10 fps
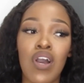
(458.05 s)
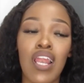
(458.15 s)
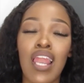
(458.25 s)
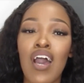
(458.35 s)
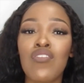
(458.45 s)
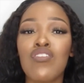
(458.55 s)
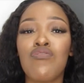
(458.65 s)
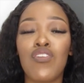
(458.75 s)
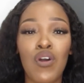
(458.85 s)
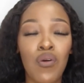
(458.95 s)
allow the
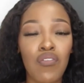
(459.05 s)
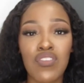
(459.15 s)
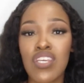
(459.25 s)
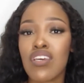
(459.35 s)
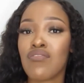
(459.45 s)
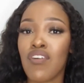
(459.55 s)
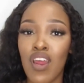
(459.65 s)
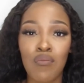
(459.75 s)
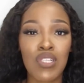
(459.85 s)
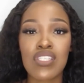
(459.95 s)
flow of the
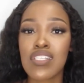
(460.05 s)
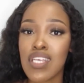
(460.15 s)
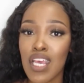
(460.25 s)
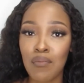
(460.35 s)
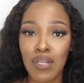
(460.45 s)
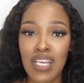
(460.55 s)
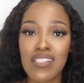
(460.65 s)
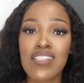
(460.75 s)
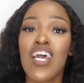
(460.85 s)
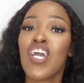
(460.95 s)
environment to take
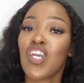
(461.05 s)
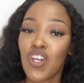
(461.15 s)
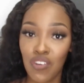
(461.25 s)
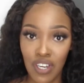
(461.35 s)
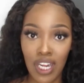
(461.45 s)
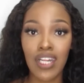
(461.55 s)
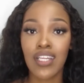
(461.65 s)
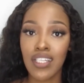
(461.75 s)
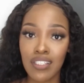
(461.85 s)
place correctly.